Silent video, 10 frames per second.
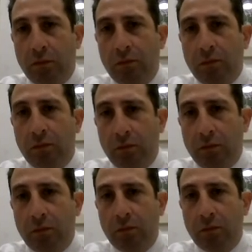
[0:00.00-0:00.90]

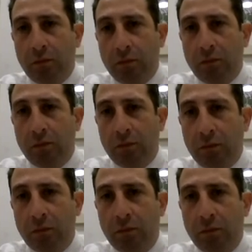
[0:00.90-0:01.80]

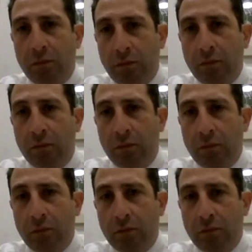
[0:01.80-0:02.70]

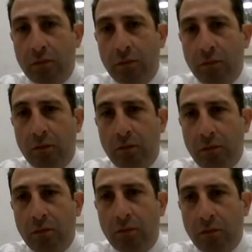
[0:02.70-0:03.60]

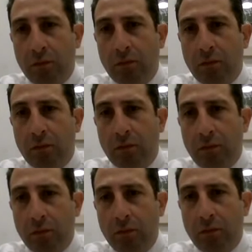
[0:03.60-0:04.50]

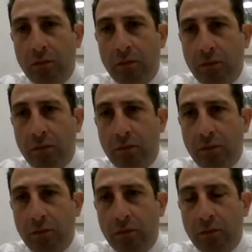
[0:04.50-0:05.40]

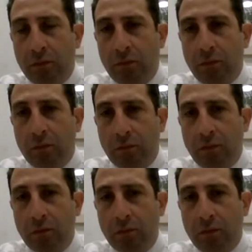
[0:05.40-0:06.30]

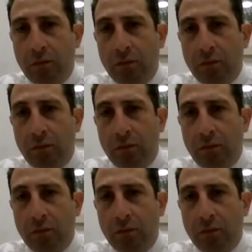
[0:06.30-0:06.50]
No words are spoken by the person on screen.